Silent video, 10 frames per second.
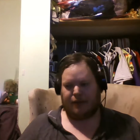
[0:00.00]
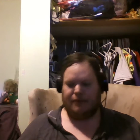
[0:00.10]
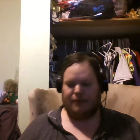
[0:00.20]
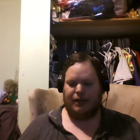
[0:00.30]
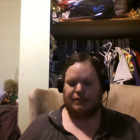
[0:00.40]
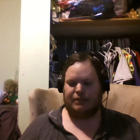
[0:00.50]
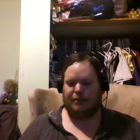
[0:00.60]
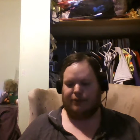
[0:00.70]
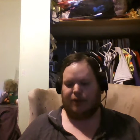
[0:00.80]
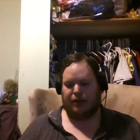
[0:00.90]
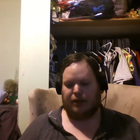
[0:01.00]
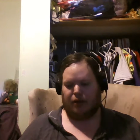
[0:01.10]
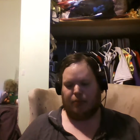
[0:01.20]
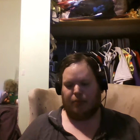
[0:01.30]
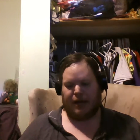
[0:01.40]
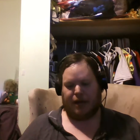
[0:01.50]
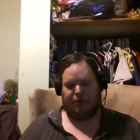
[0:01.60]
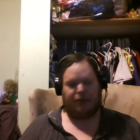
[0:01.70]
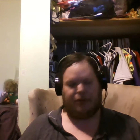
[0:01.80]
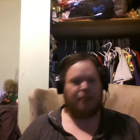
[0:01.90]
it's no fun going back every
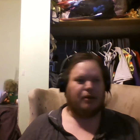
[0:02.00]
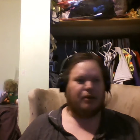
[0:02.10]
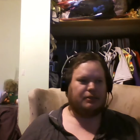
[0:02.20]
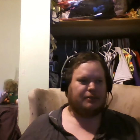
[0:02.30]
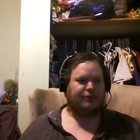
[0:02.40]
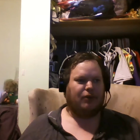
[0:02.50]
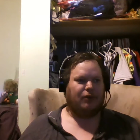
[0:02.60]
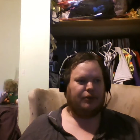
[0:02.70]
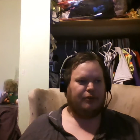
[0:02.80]
3 months for